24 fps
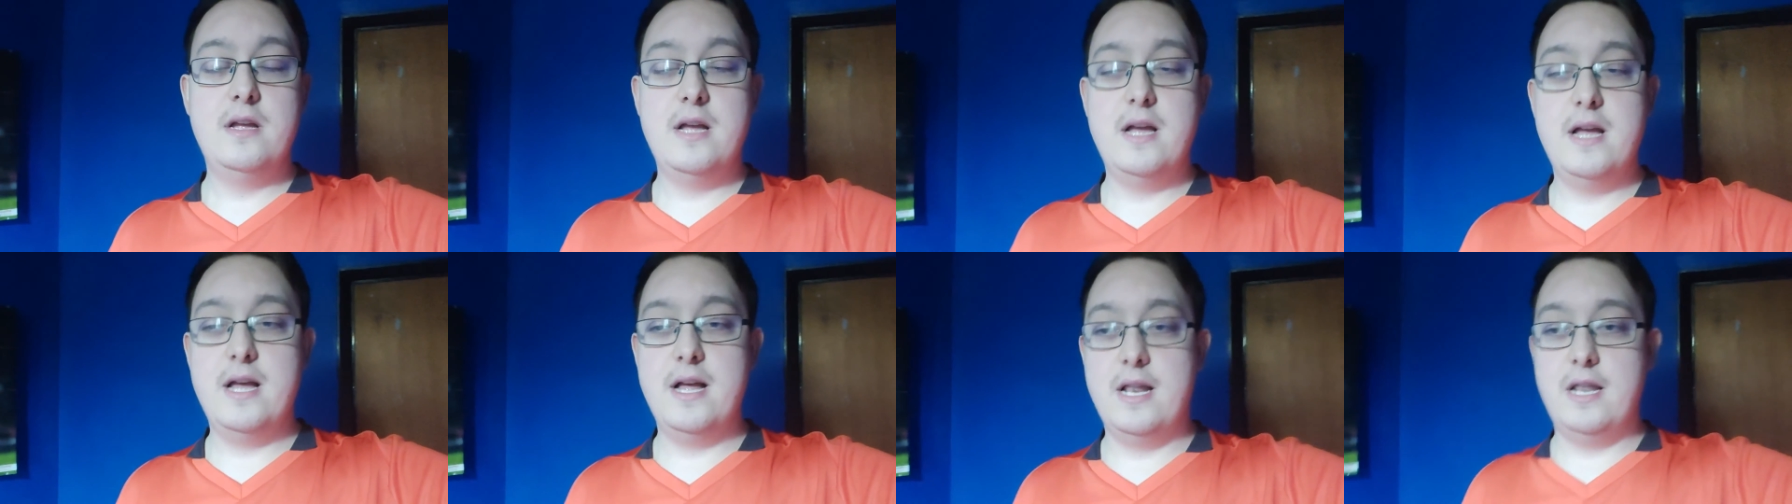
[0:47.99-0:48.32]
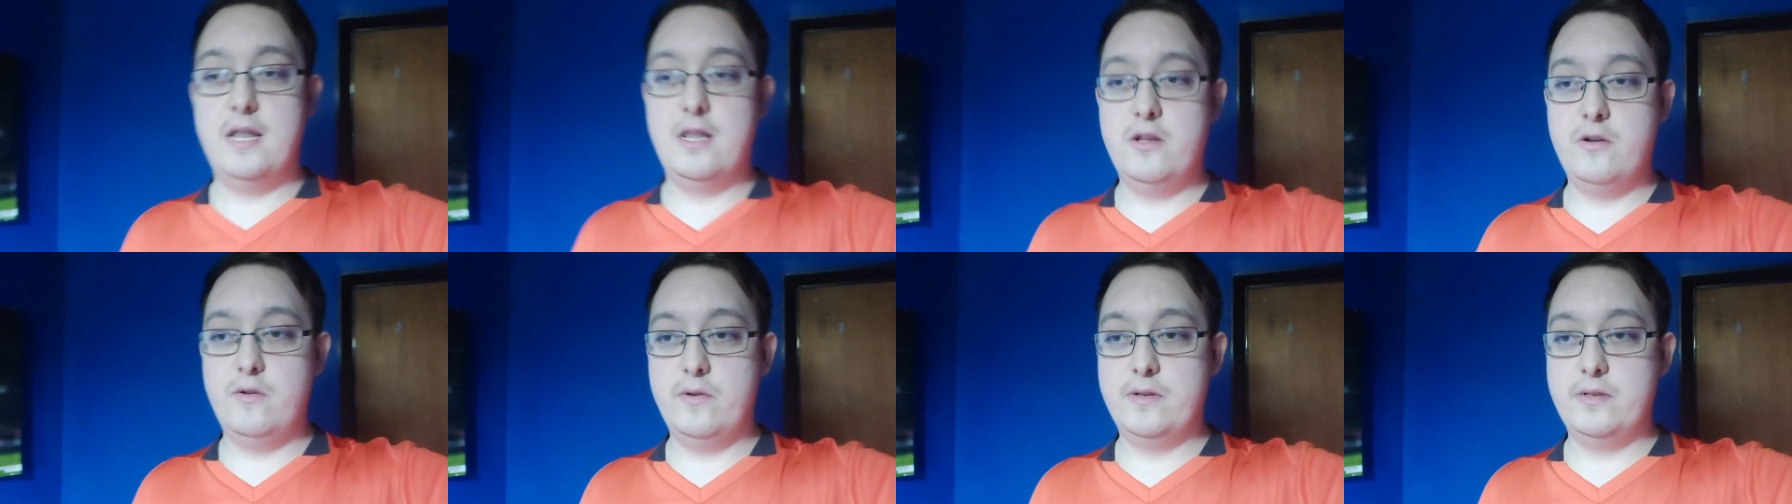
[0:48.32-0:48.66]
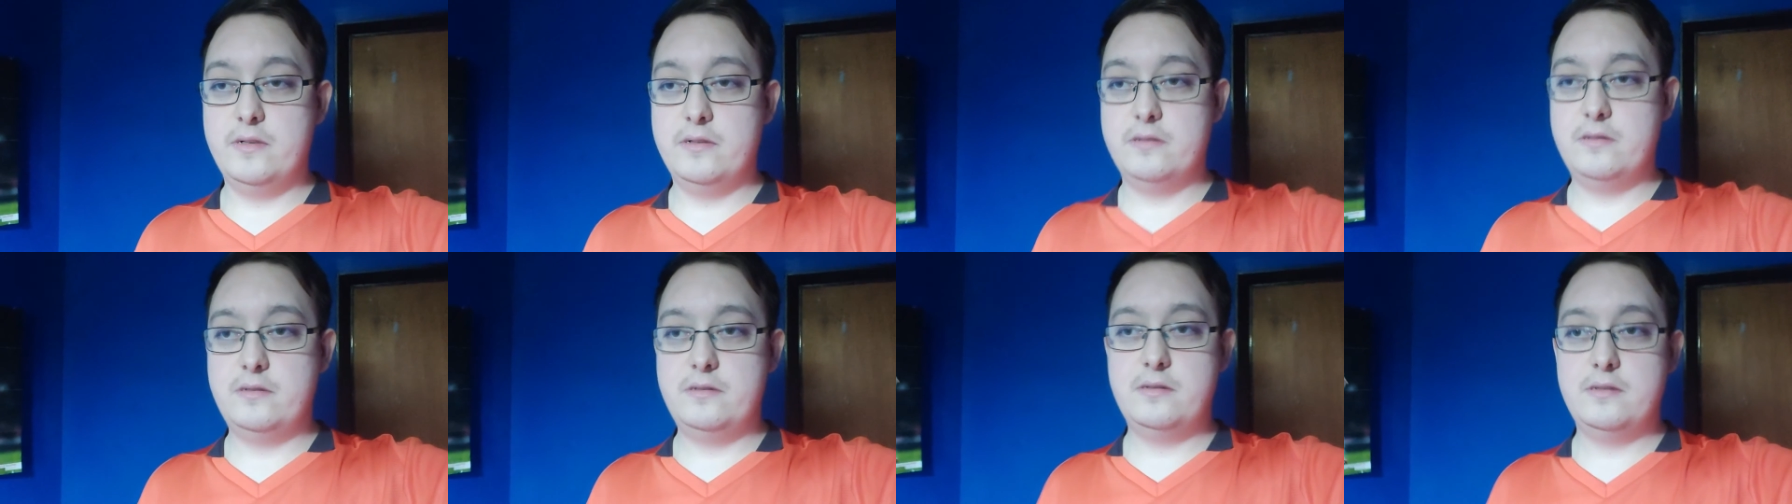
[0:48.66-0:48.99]
uh,
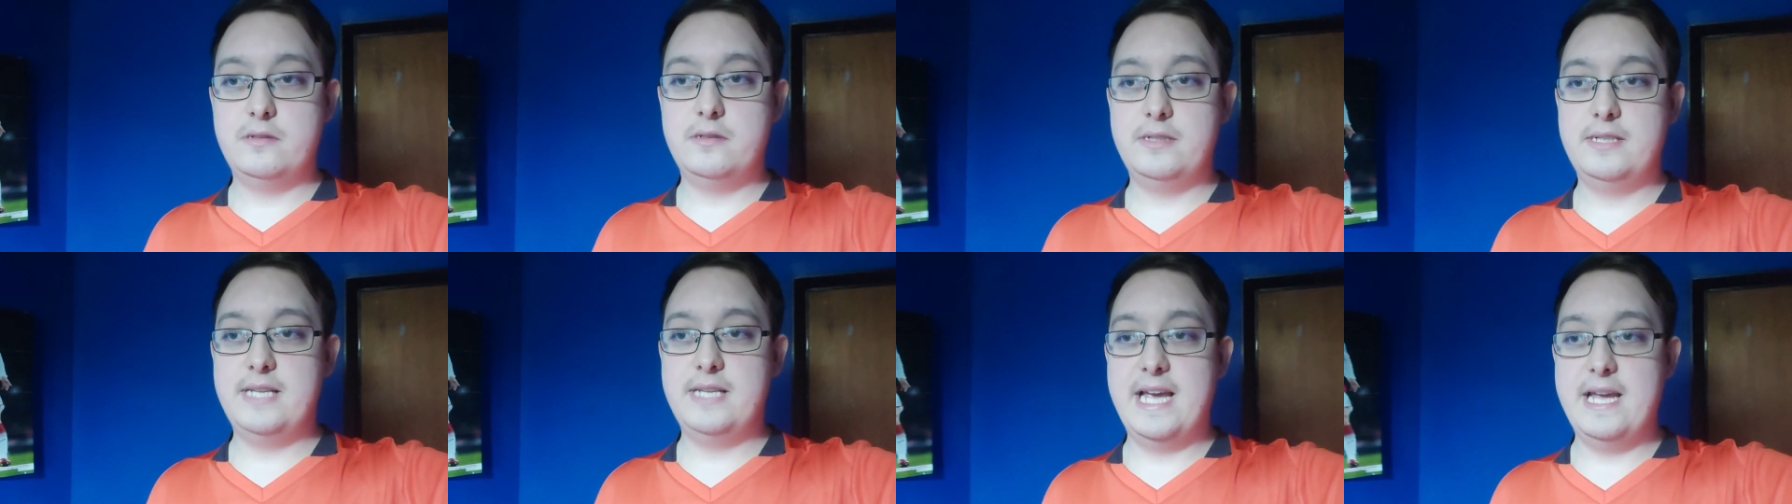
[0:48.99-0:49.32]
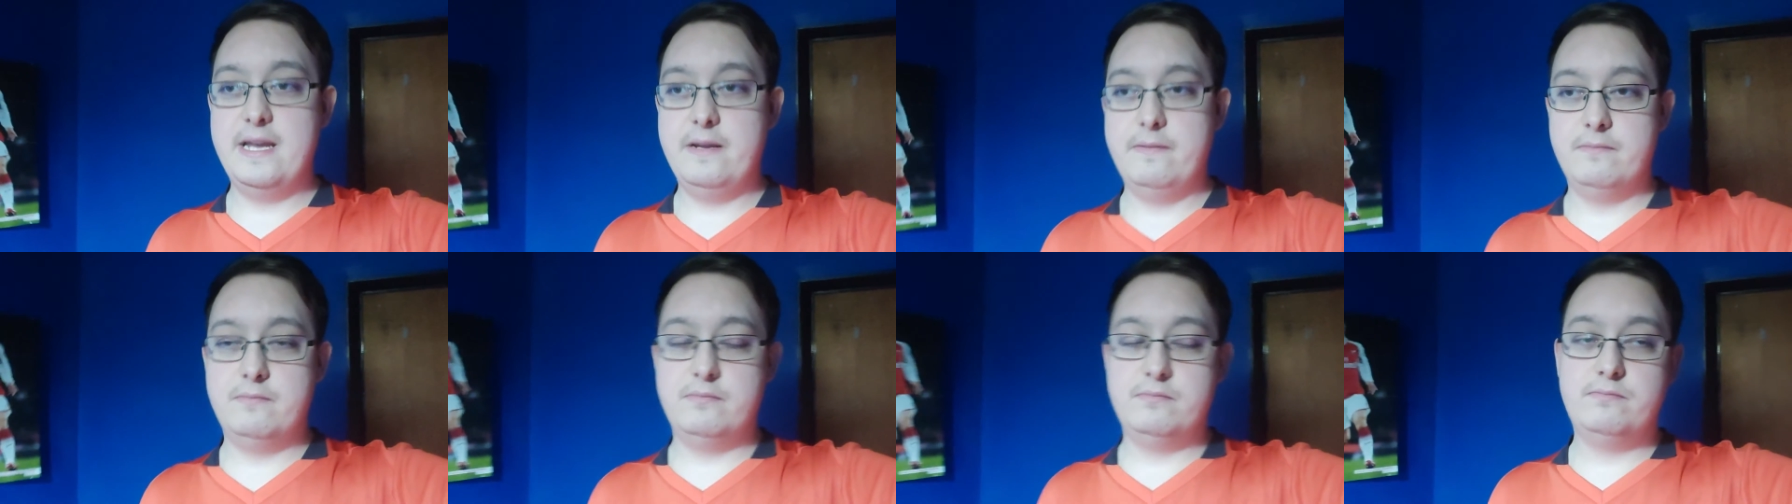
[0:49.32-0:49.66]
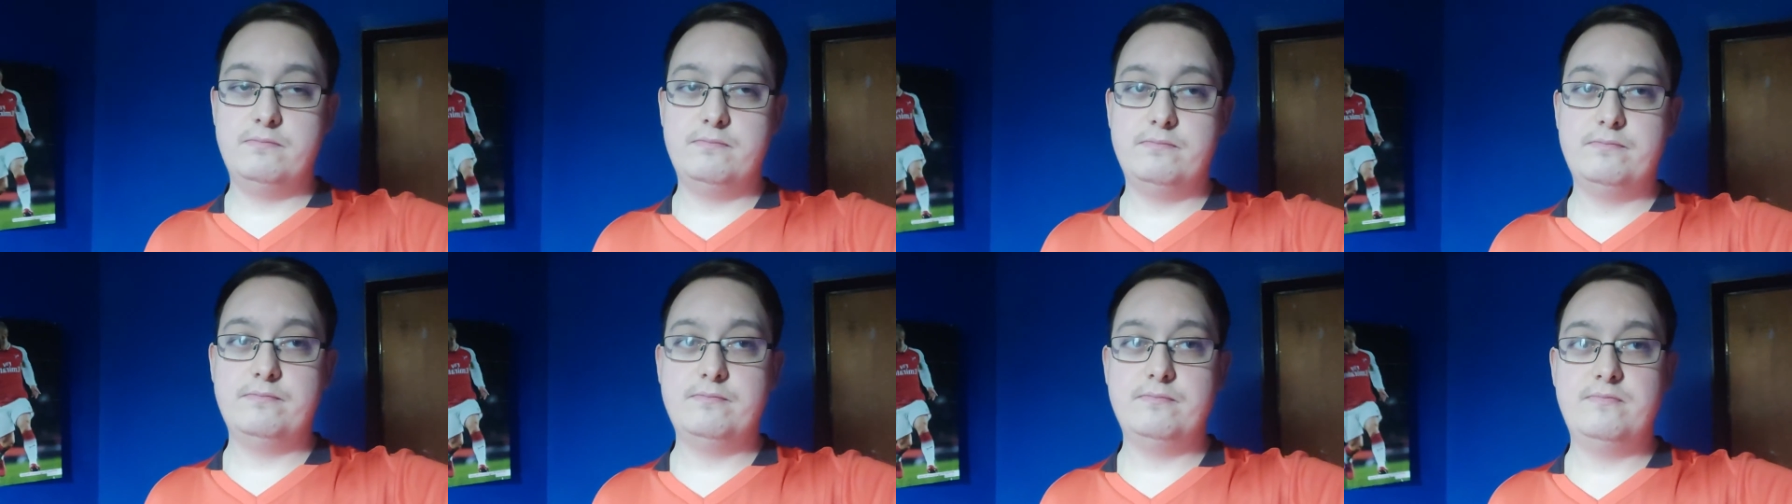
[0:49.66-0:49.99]
Luton's game
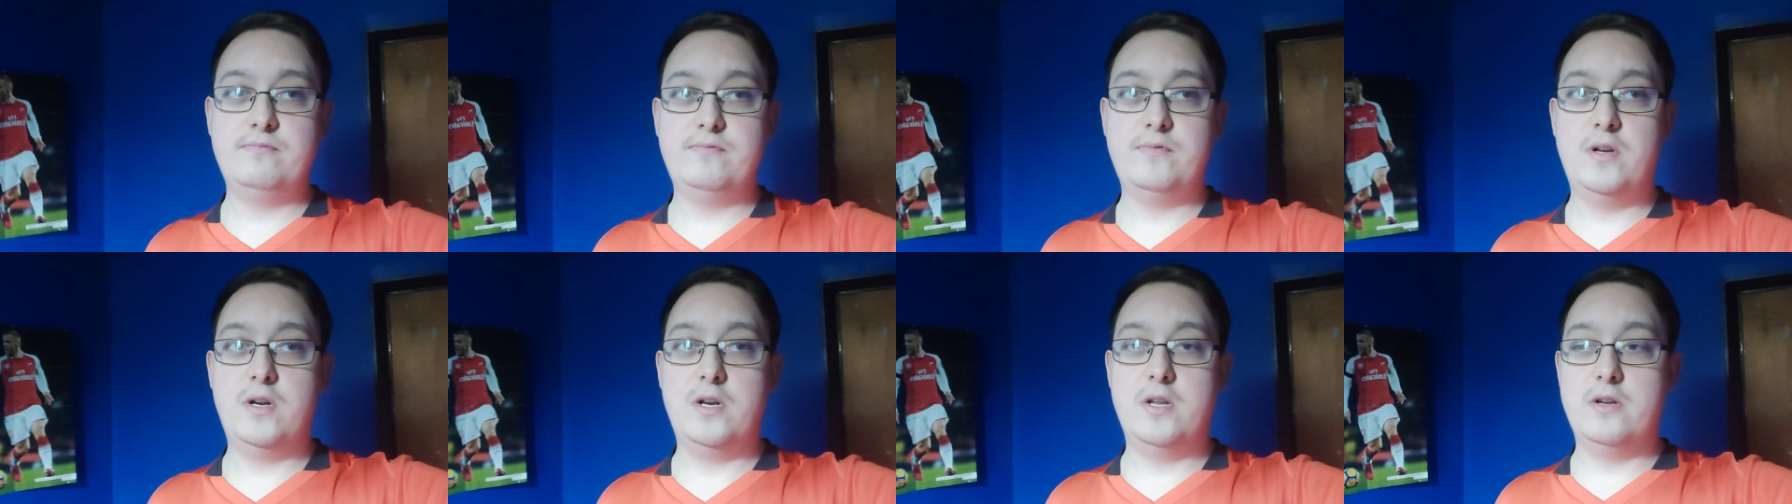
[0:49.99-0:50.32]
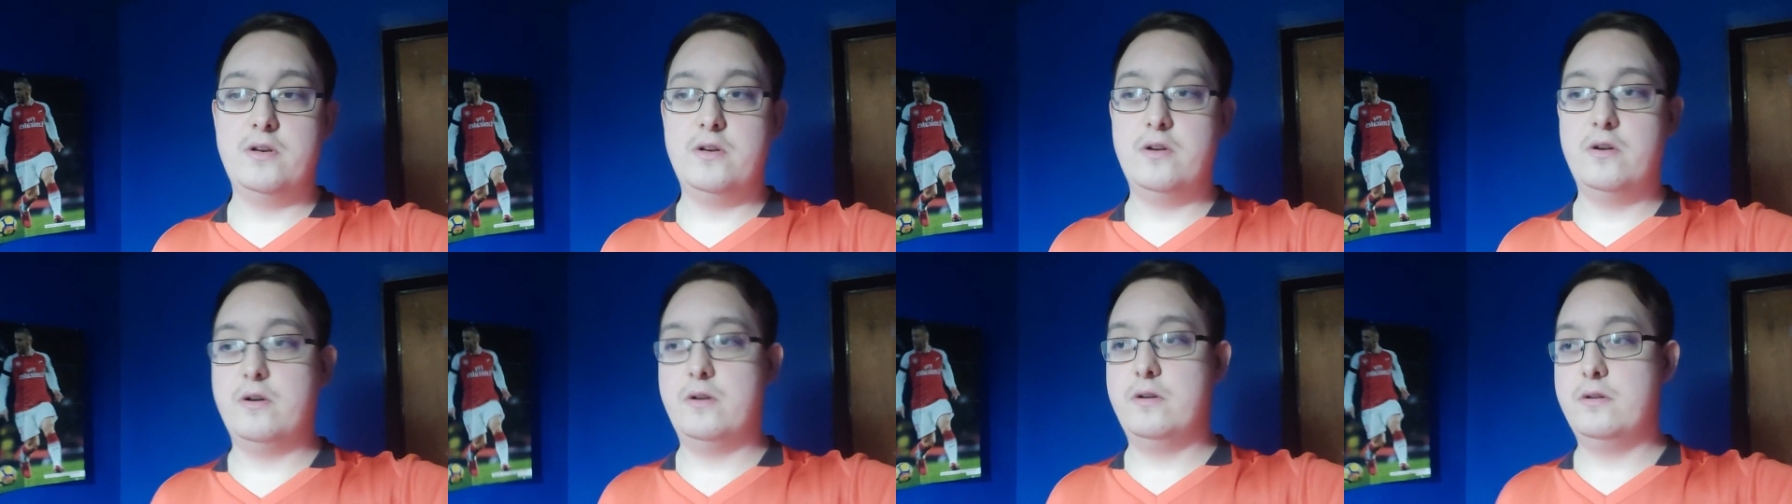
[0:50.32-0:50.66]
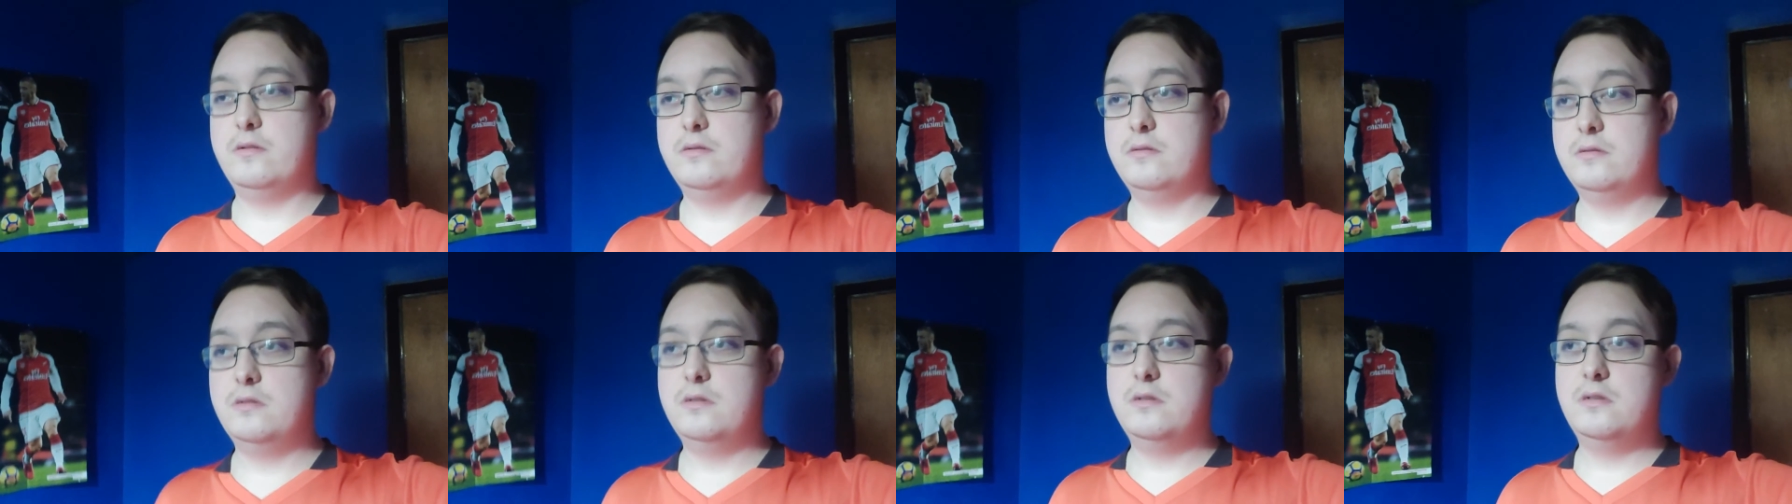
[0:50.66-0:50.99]
followed on